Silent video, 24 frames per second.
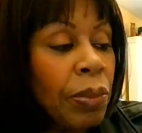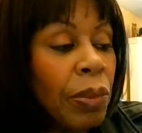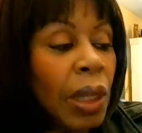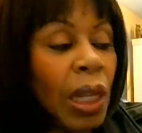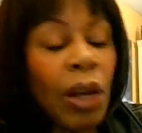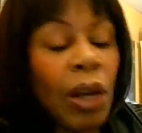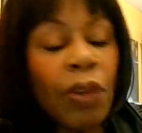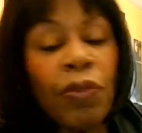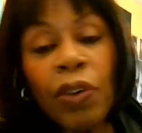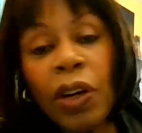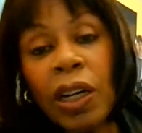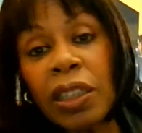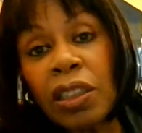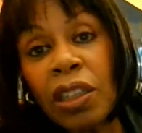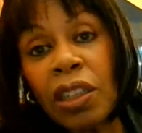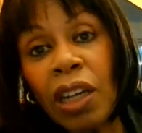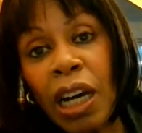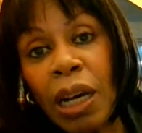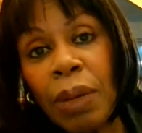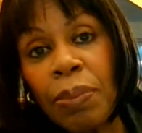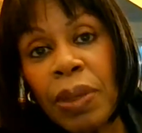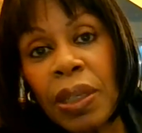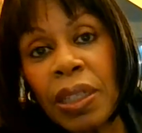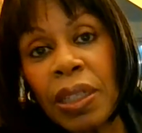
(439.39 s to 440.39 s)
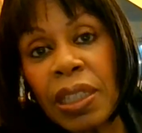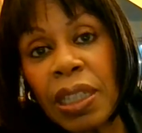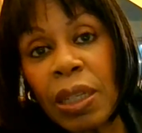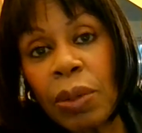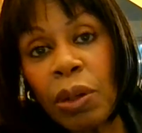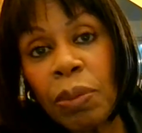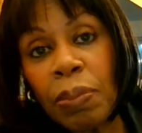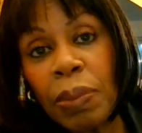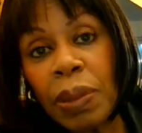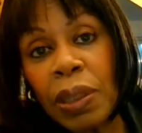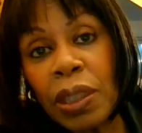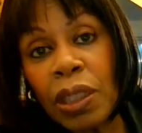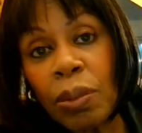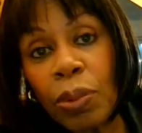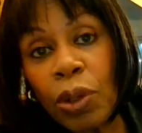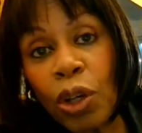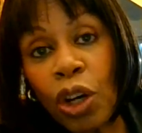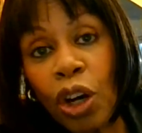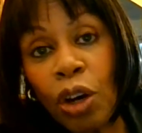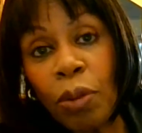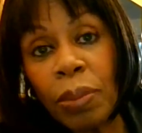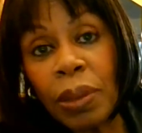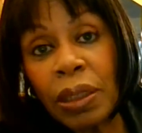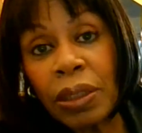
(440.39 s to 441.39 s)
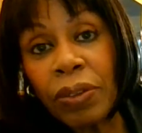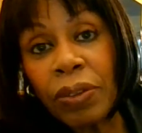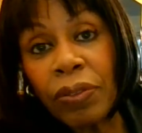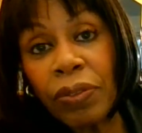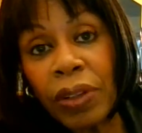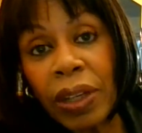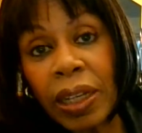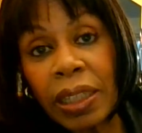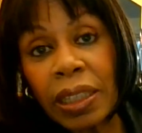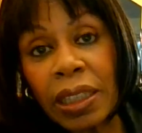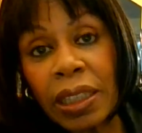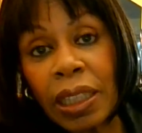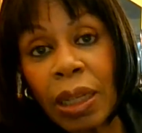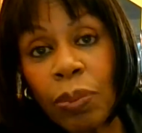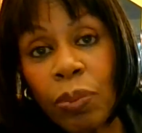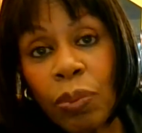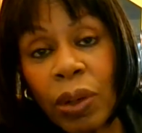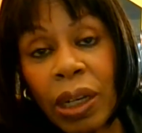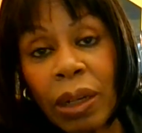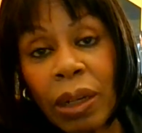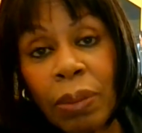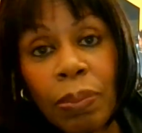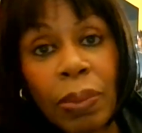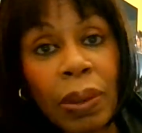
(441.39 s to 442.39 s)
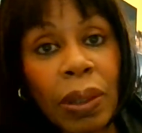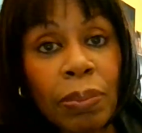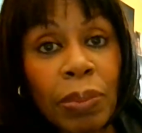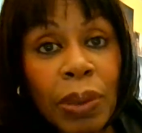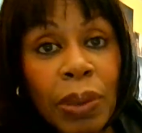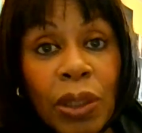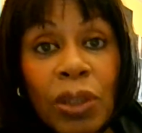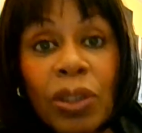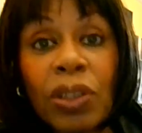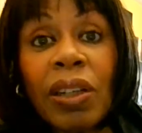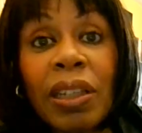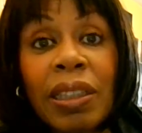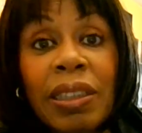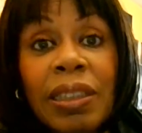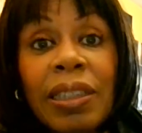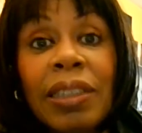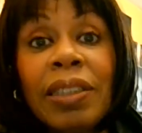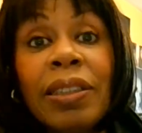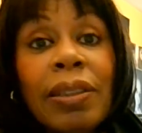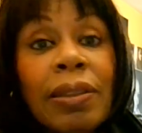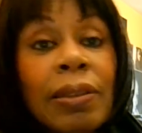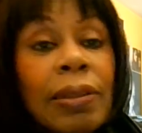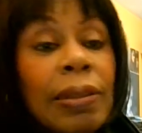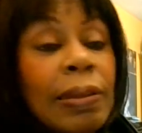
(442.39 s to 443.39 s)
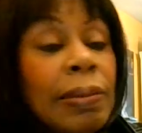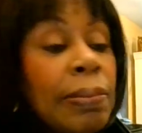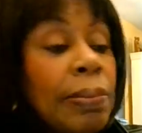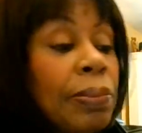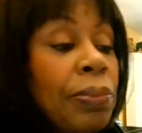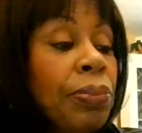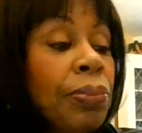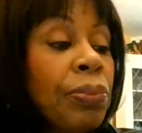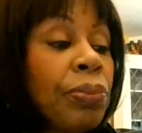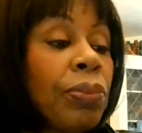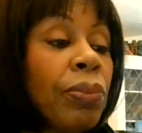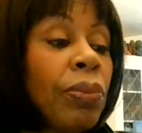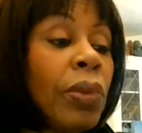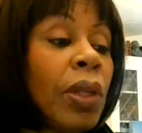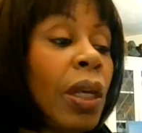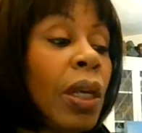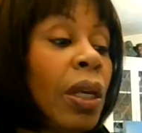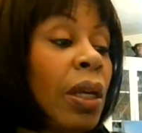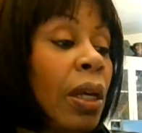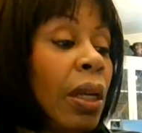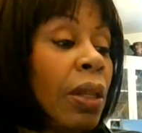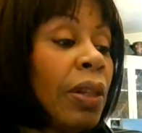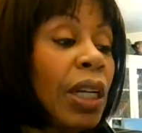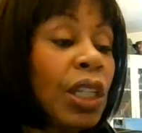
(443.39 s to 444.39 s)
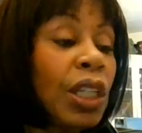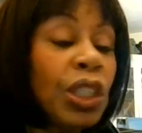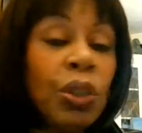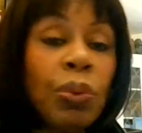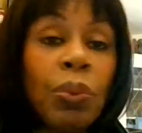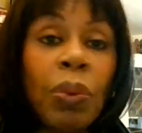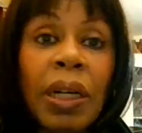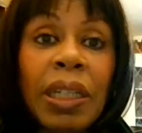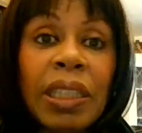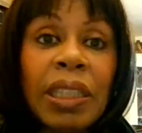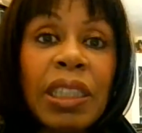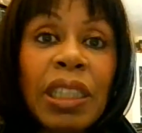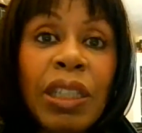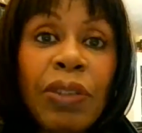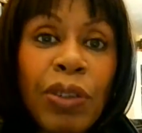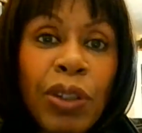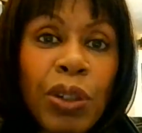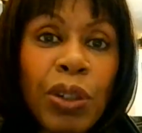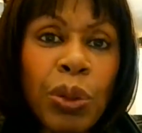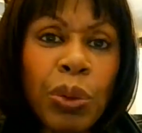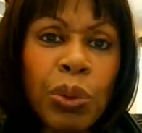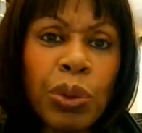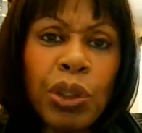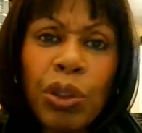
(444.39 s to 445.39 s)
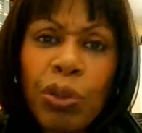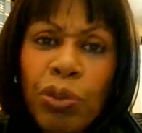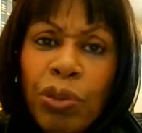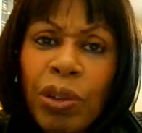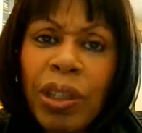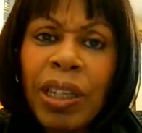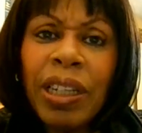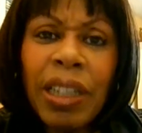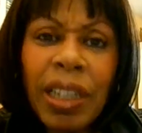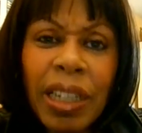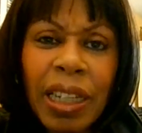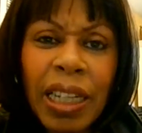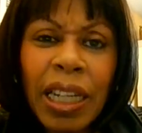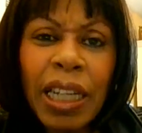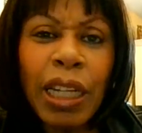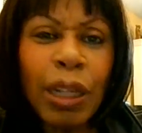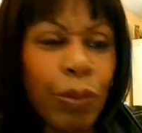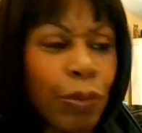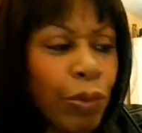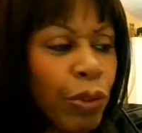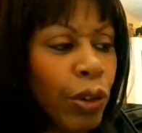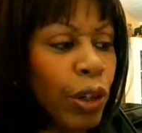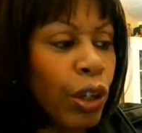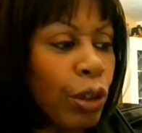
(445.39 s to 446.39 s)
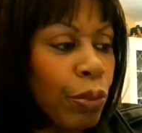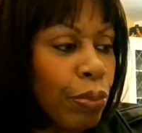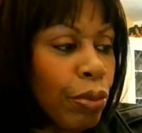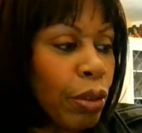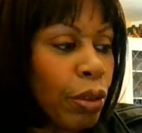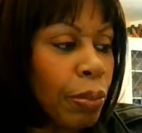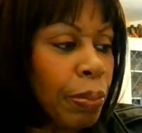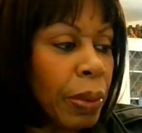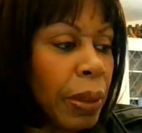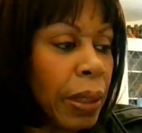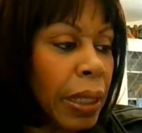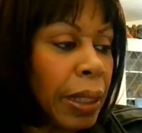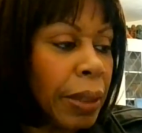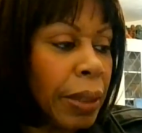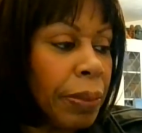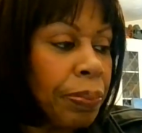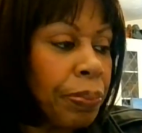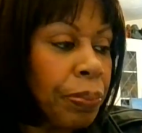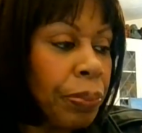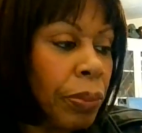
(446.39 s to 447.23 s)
Now, if I typed this, there would have been some commas in there somewhere, but because I didn't, that's why it's difficult to read and let it flow properly.